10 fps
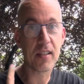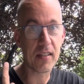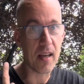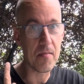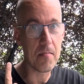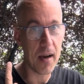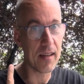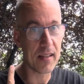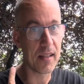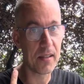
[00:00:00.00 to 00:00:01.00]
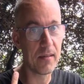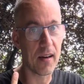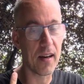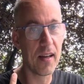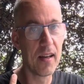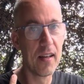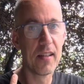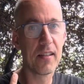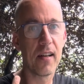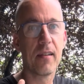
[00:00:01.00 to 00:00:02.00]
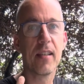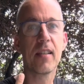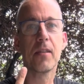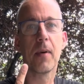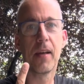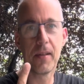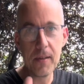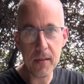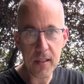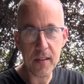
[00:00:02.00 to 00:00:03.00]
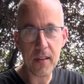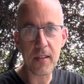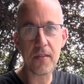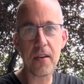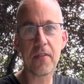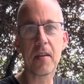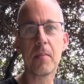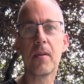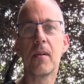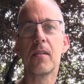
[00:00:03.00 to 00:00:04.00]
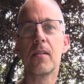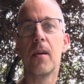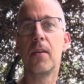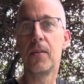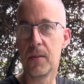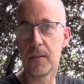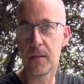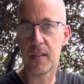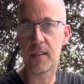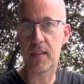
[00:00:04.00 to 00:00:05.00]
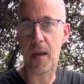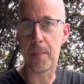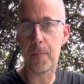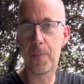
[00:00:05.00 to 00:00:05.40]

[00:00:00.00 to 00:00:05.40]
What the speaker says: same mind as you are. So that is why you are stuck in traffic, because you do the same.